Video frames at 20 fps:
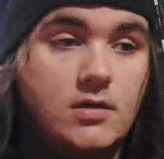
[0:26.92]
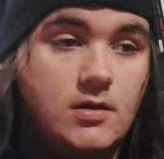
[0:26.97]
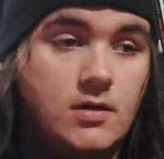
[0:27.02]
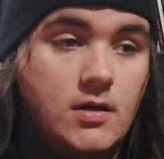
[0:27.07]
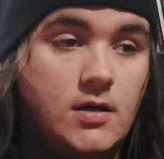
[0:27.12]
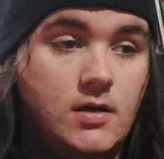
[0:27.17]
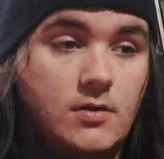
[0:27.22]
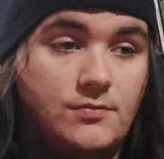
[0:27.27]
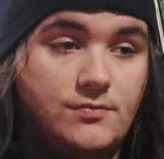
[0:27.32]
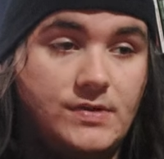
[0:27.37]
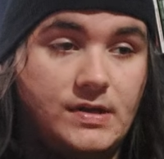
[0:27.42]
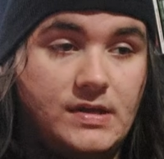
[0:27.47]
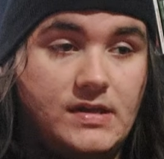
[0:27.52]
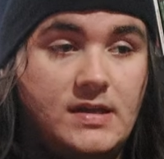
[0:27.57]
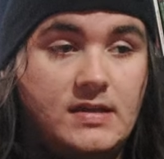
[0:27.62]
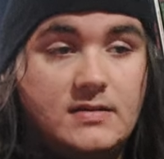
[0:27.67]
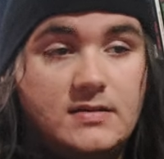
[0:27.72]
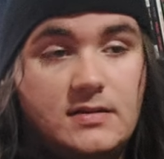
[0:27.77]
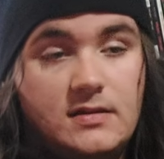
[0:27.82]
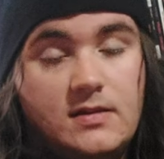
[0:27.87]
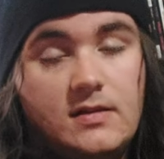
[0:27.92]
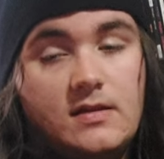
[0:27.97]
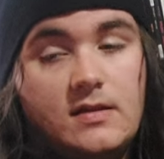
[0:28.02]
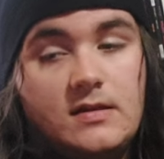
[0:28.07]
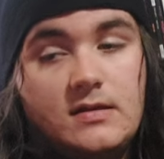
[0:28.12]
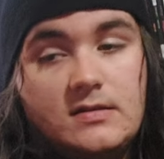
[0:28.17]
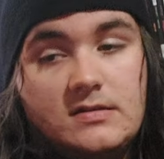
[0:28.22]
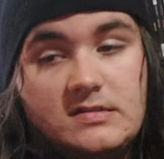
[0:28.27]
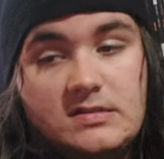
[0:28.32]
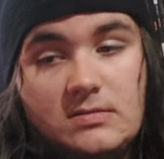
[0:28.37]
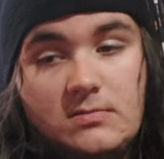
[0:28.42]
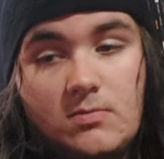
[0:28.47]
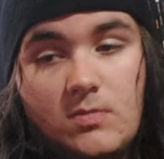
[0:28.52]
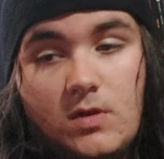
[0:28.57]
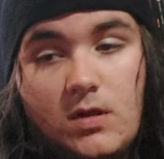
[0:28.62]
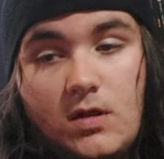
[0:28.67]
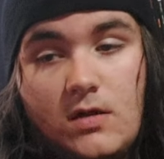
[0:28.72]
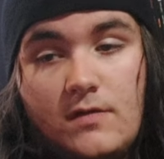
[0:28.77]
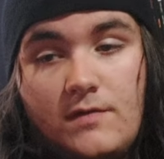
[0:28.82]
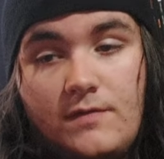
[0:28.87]
uh, rekindling some
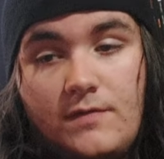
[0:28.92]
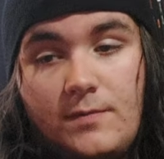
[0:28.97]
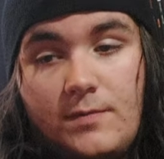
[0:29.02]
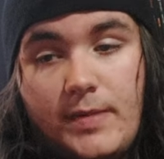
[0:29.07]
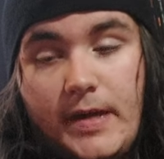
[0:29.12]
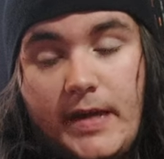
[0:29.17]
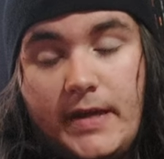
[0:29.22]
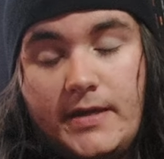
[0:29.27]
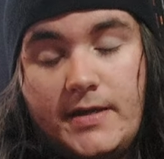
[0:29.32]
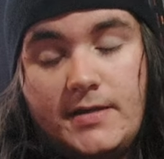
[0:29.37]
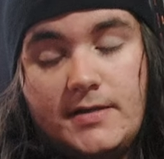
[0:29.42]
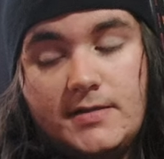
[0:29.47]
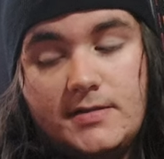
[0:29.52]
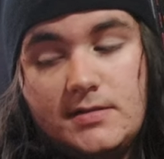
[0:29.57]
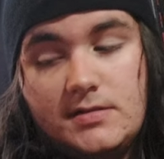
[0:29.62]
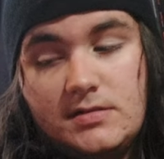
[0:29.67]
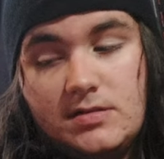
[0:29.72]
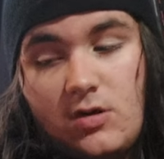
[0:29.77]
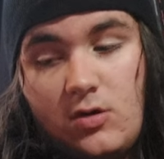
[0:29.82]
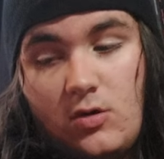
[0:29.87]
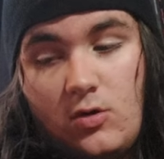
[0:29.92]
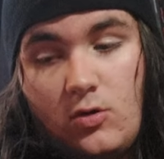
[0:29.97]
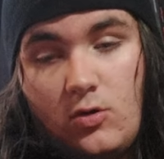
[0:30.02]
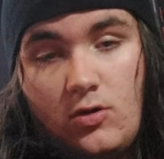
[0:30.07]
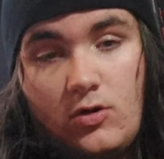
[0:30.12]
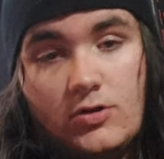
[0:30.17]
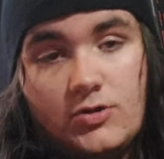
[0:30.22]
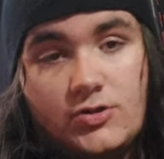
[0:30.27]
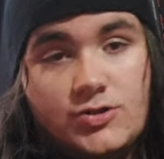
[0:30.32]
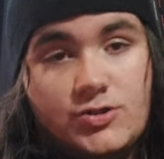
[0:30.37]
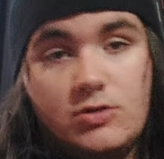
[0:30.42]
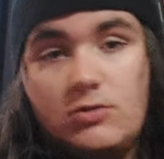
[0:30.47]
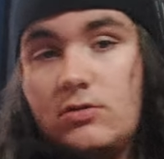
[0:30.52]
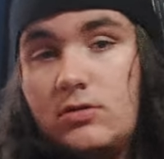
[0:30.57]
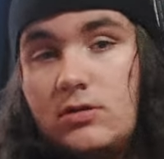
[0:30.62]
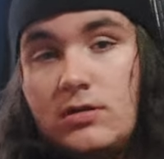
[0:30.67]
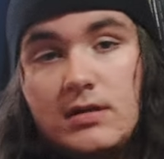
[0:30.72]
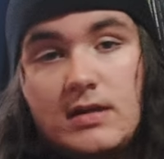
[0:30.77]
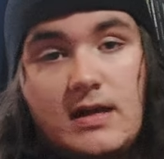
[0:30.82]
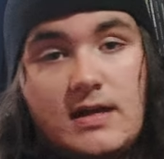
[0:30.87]
love for bands or
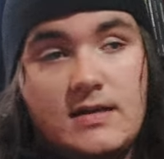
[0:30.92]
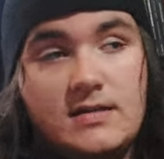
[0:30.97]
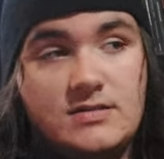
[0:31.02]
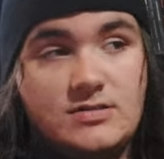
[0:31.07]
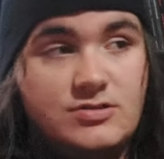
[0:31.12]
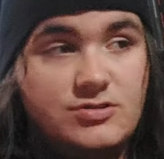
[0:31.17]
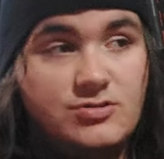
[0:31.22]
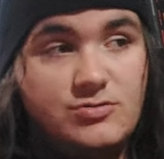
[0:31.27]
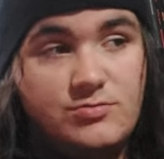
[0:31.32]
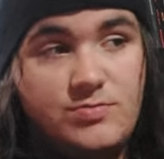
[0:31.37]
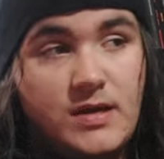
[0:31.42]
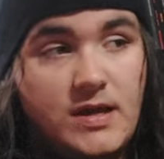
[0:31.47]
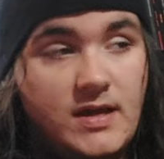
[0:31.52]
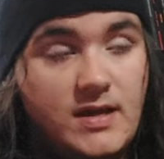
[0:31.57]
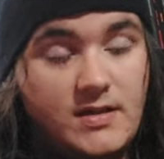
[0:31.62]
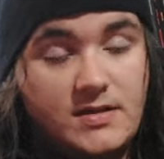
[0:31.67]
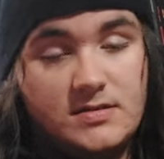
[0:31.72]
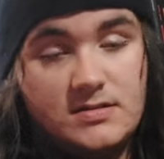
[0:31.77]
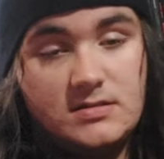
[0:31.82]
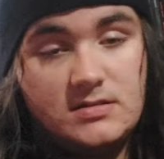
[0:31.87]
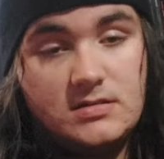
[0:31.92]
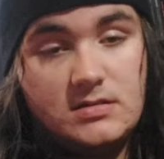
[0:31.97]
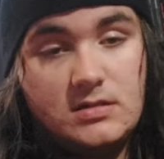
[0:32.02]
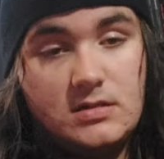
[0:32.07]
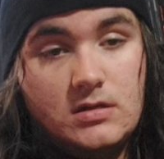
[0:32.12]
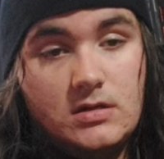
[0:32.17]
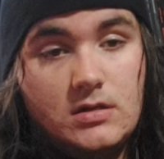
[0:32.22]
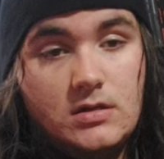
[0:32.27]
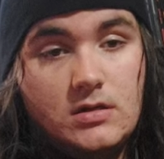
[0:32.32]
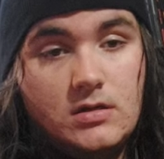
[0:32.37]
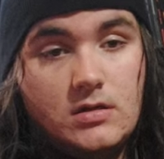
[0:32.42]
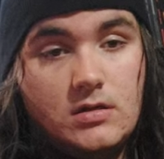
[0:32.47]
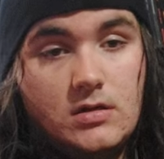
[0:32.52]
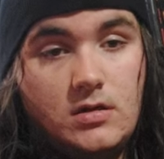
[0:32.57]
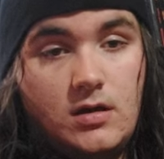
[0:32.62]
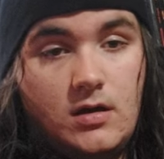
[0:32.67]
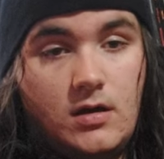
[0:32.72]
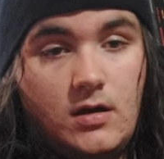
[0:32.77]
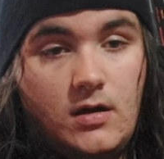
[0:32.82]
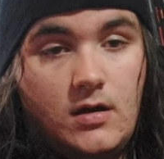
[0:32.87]
showing you guys new bands.
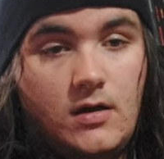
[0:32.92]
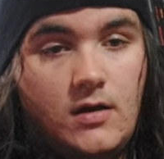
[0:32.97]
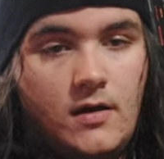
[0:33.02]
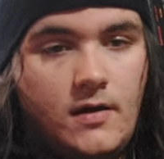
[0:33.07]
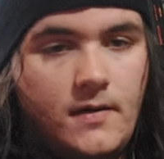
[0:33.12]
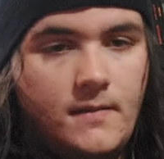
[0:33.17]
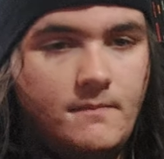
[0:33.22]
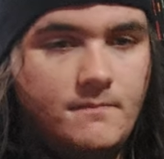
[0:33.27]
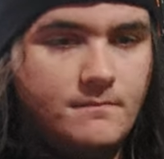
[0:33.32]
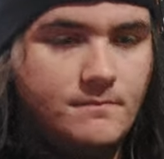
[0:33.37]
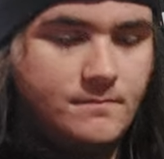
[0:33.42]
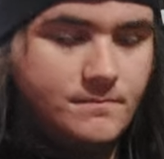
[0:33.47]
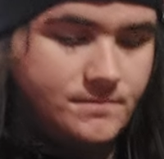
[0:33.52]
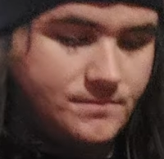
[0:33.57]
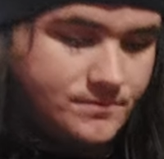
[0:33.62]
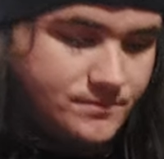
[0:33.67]
Um,